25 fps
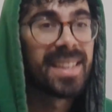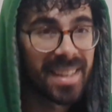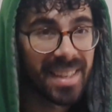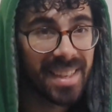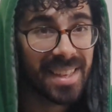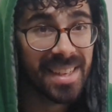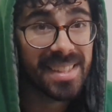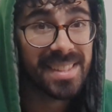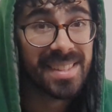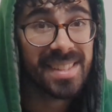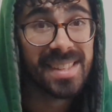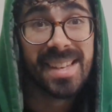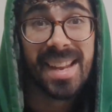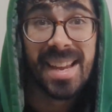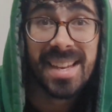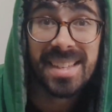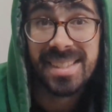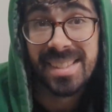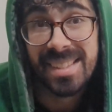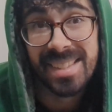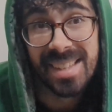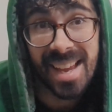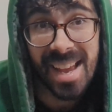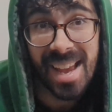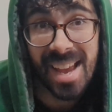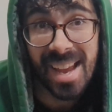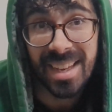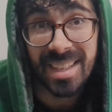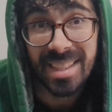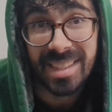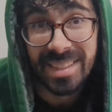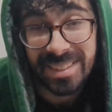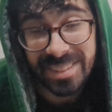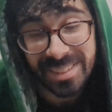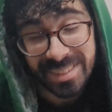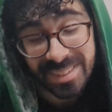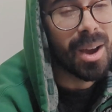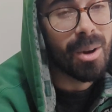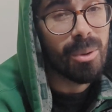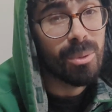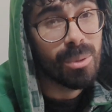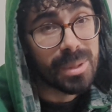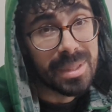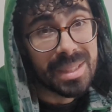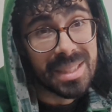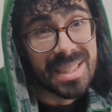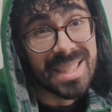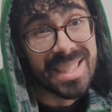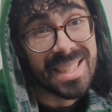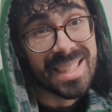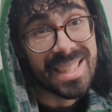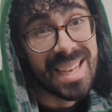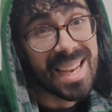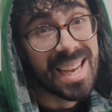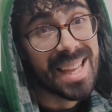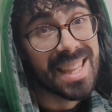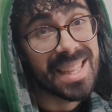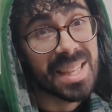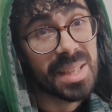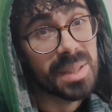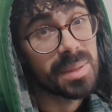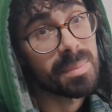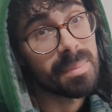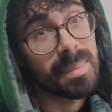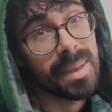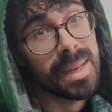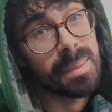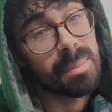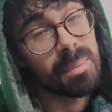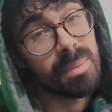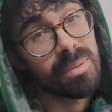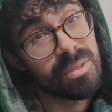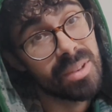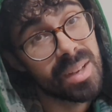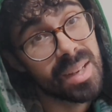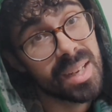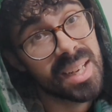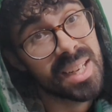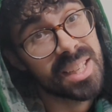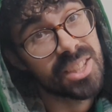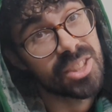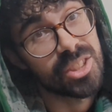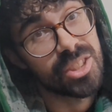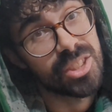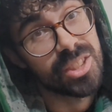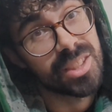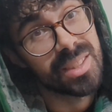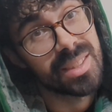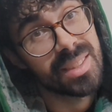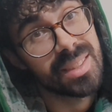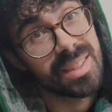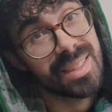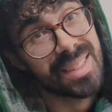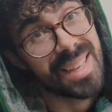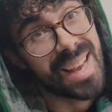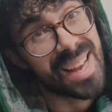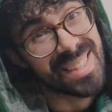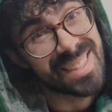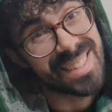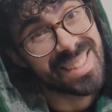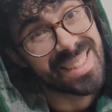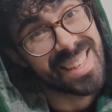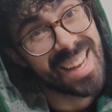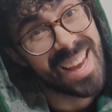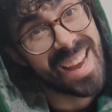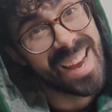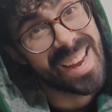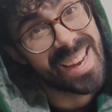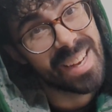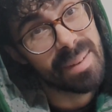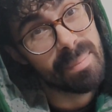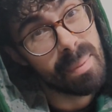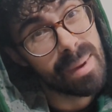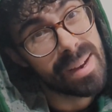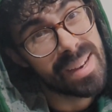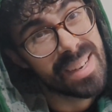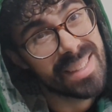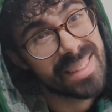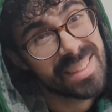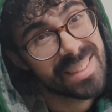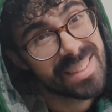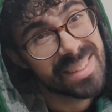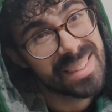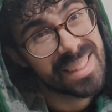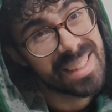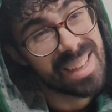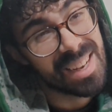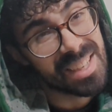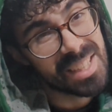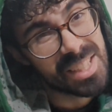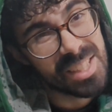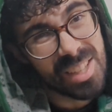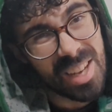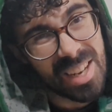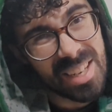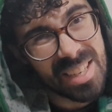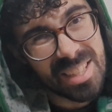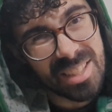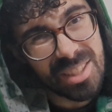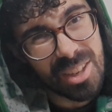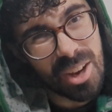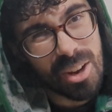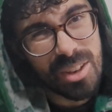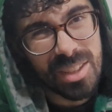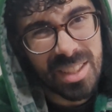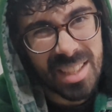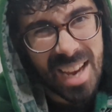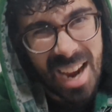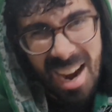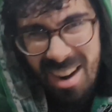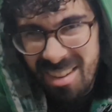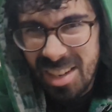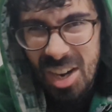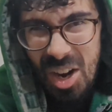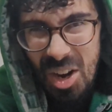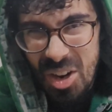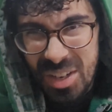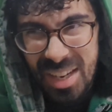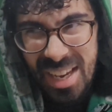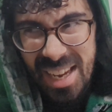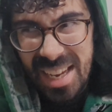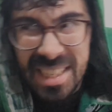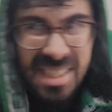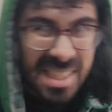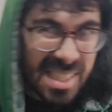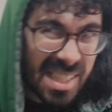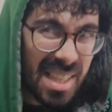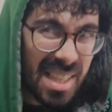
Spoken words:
It's the next day. I wanted to get this Meep finished yesterday, but I decided to go to karaoke,